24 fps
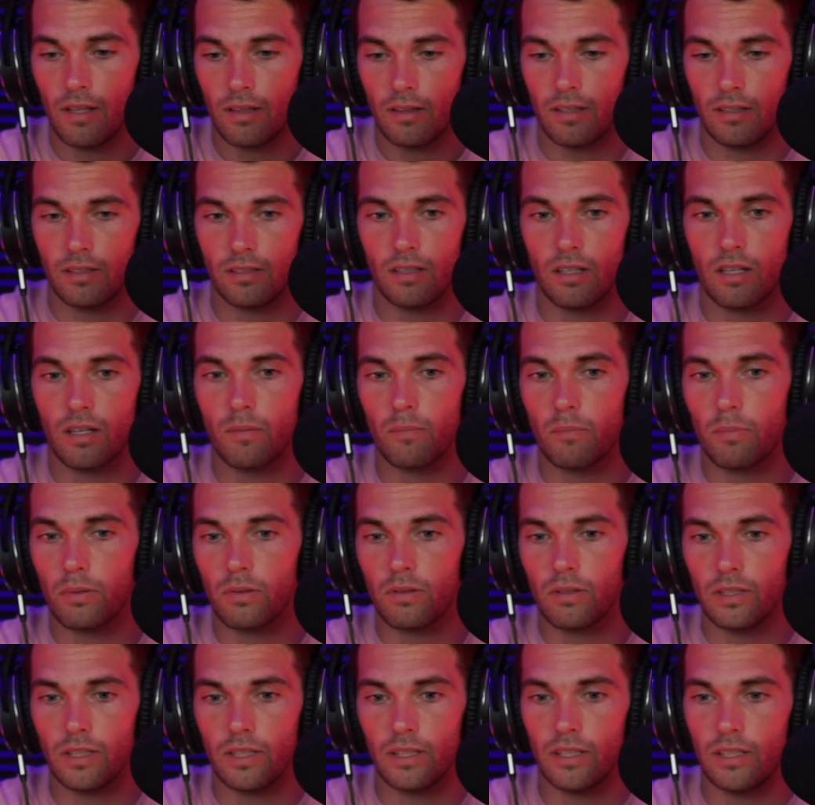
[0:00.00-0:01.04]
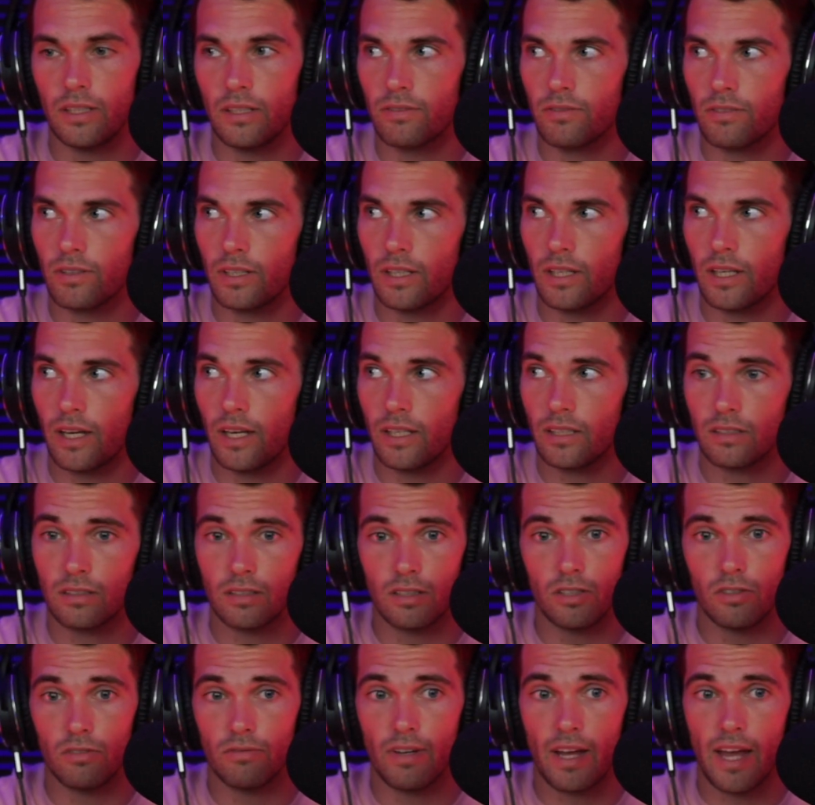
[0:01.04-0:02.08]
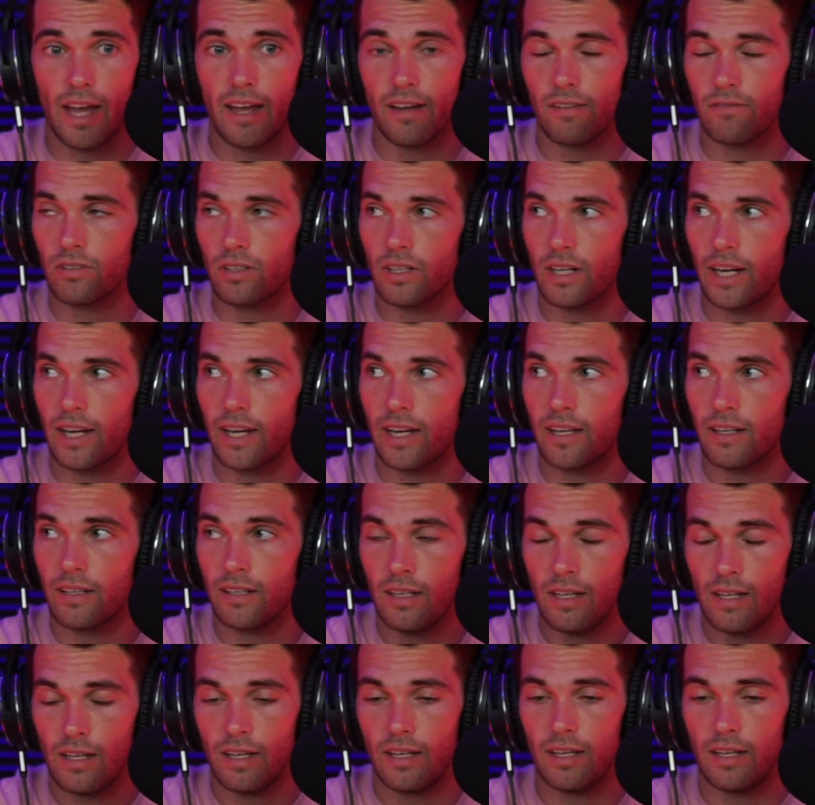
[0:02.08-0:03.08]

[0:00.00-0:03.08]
that's a completely different guest than you've ever had,